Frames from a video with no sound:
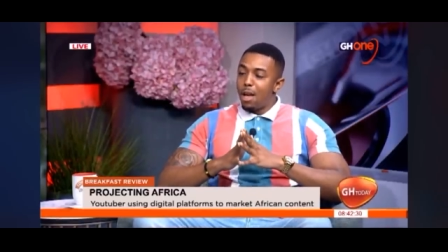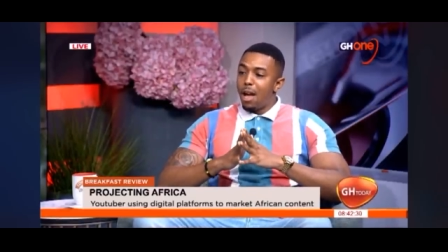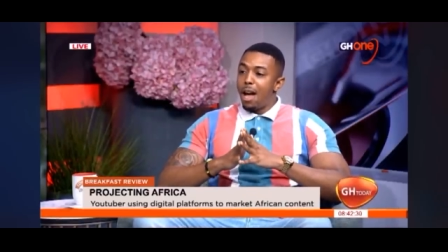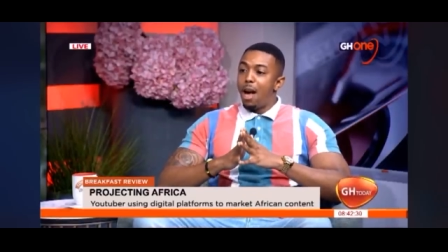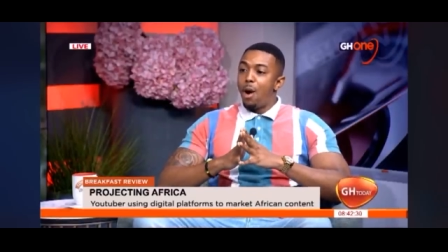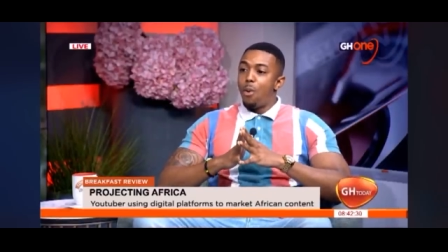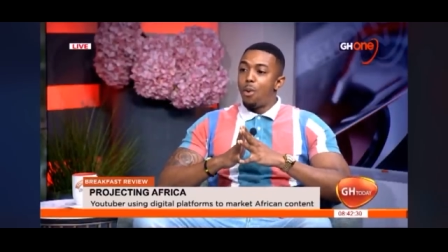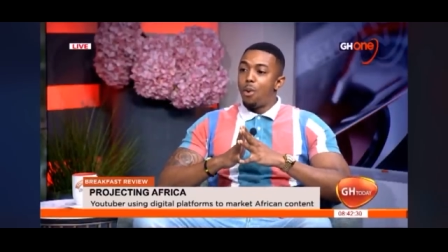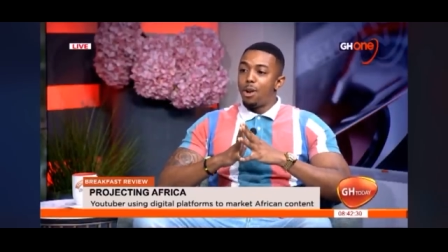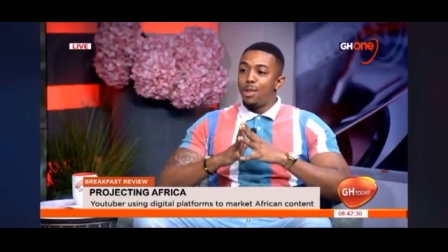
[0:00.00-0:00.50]

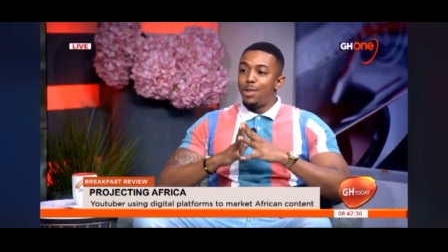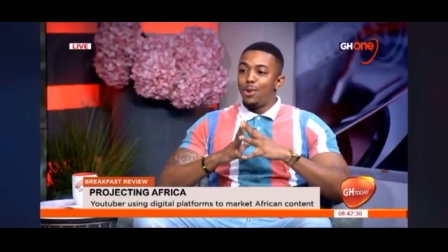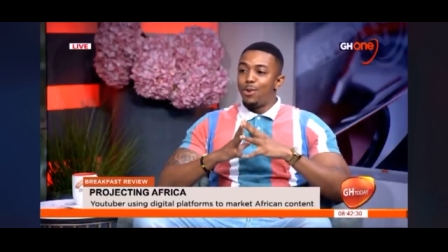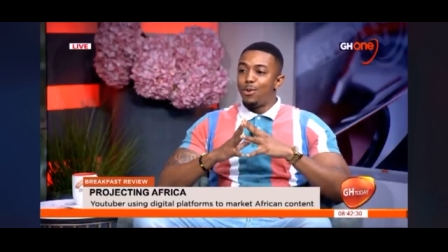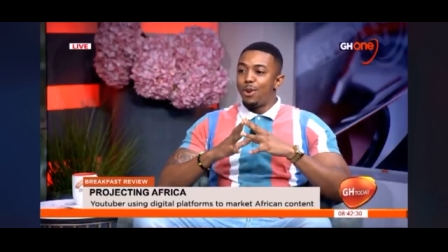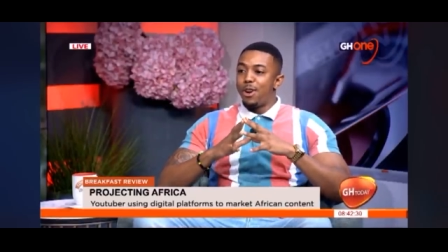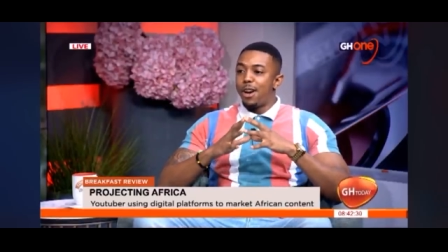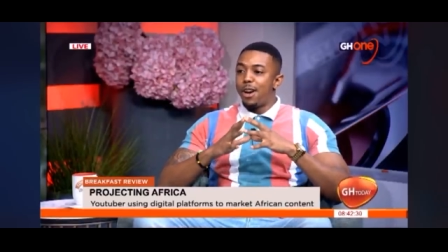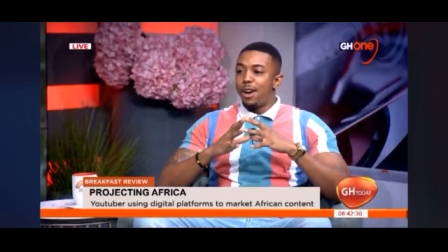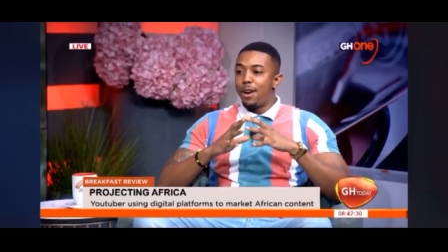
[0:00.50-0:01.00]
I want to
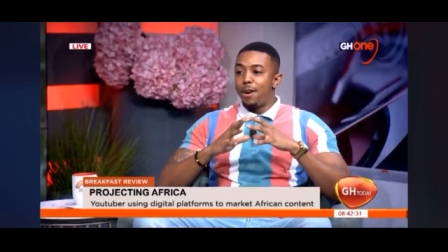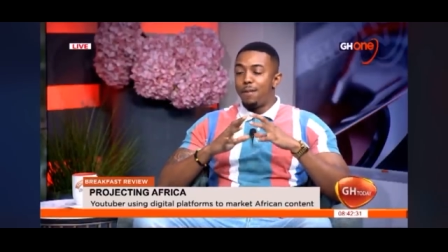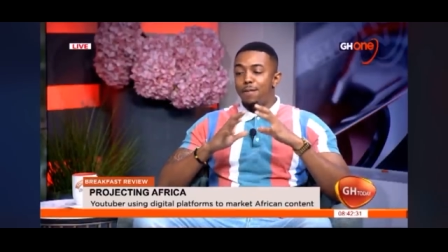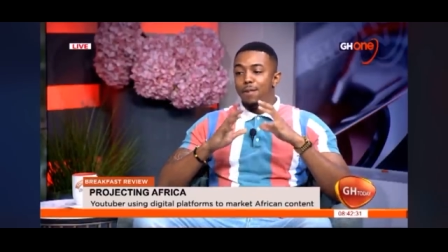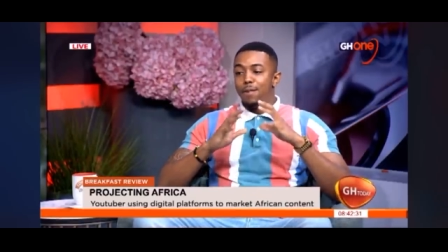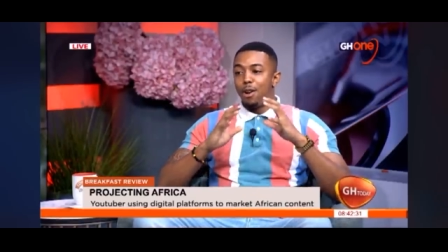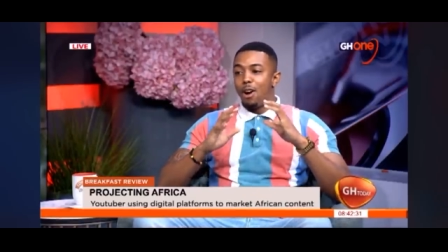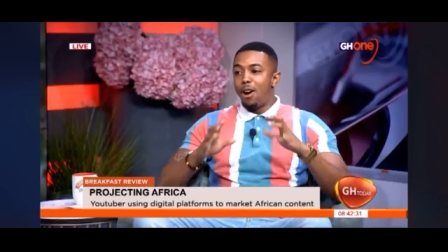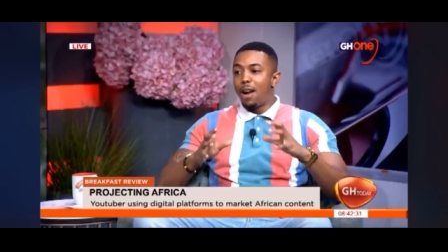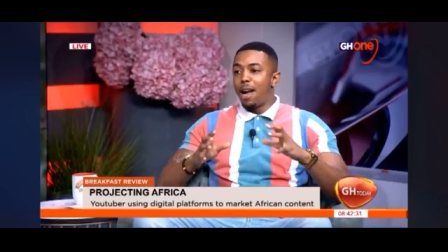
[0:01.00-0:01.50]
do a, a
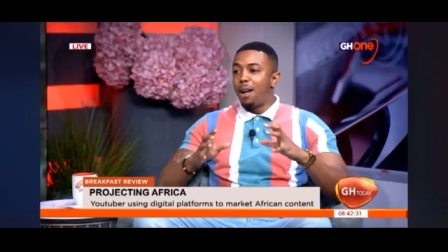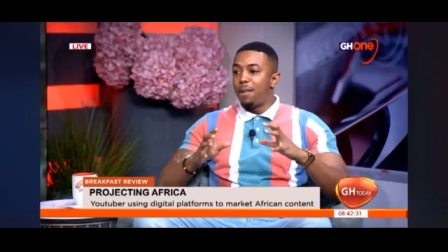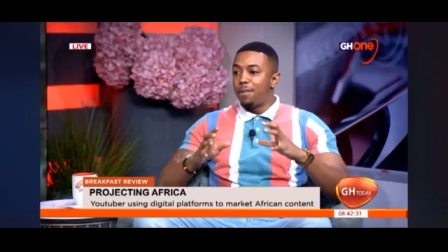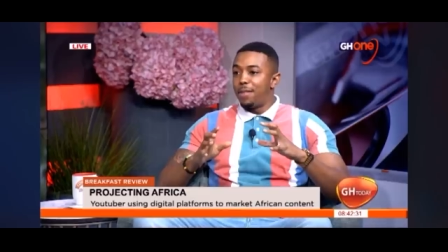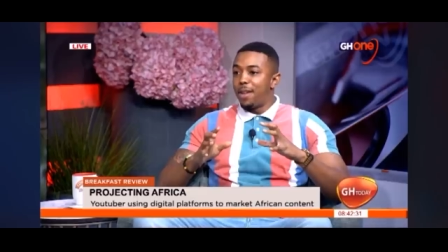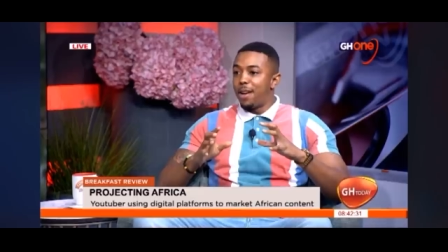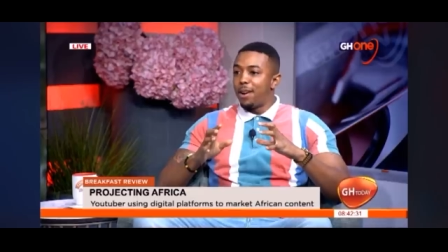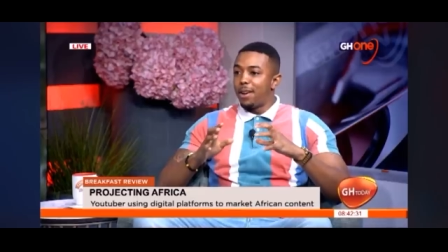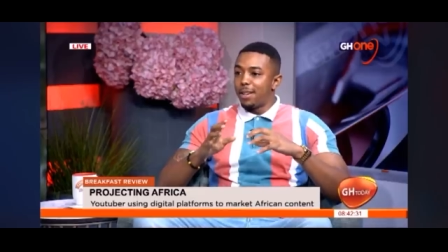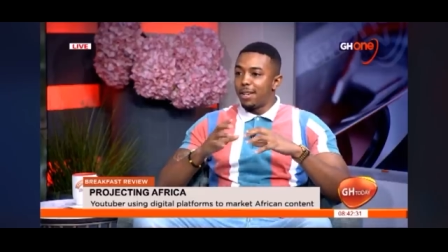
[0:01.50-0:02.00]
vlog out
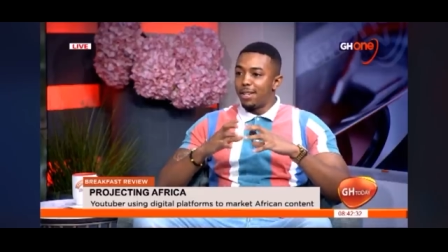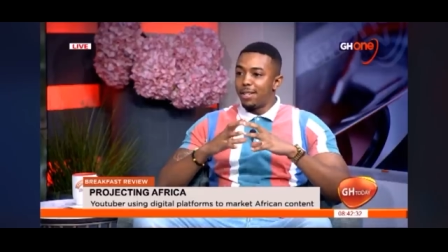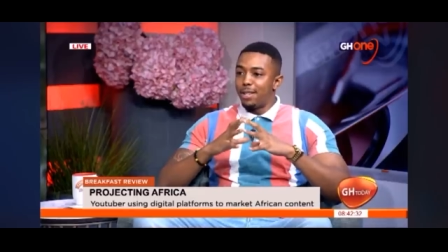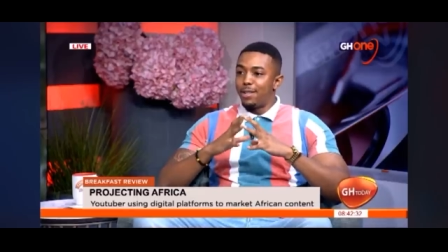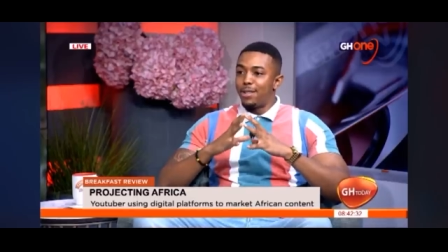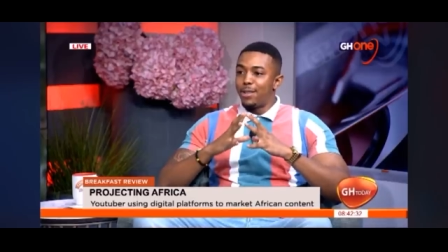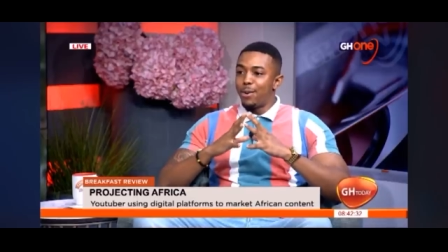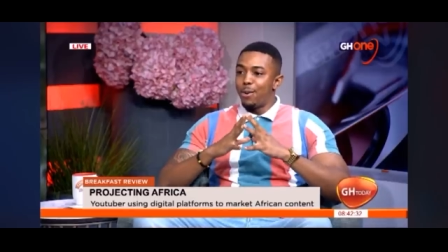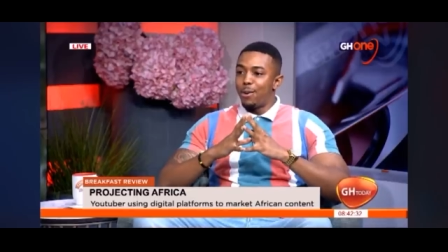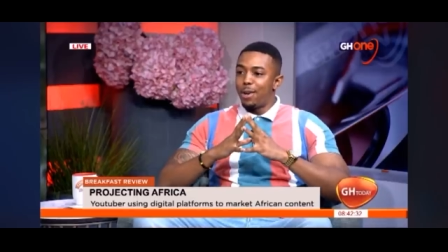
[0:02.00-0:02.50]
there to
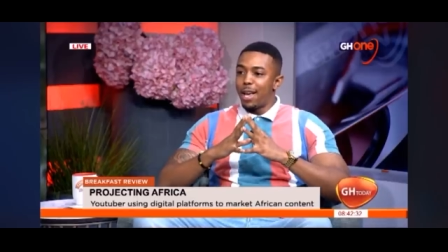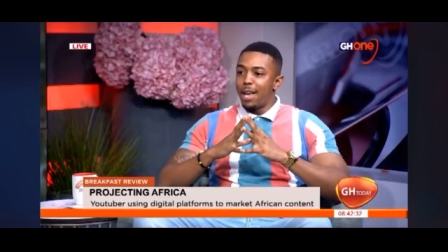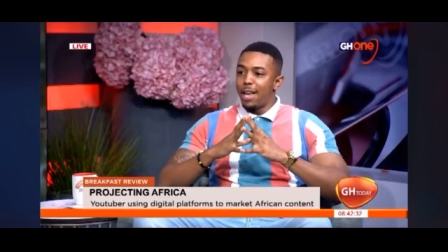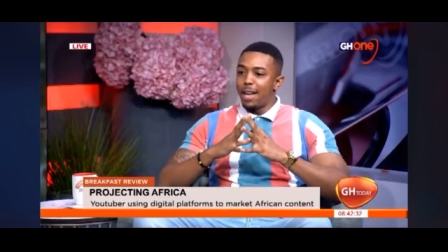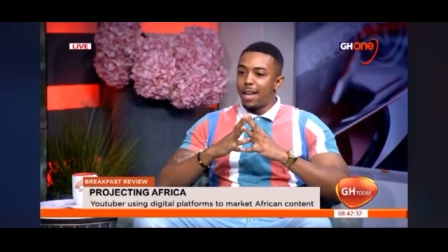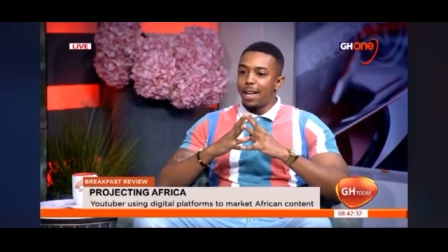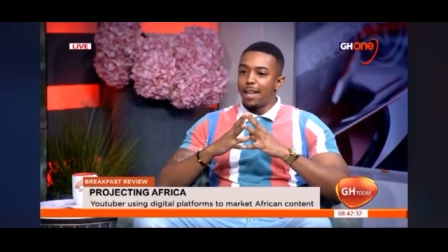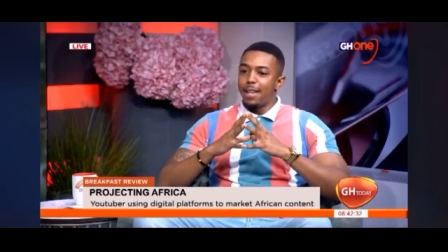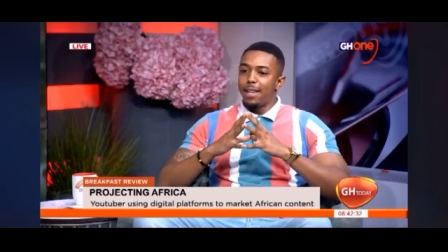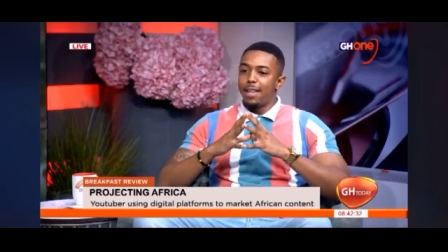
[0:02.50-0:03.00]
show,
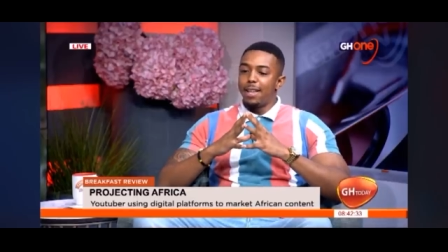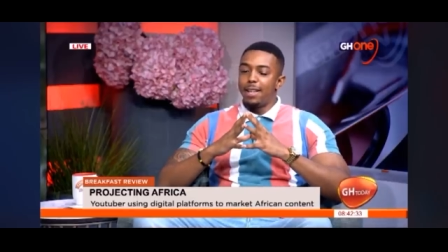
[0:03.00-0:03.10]
like,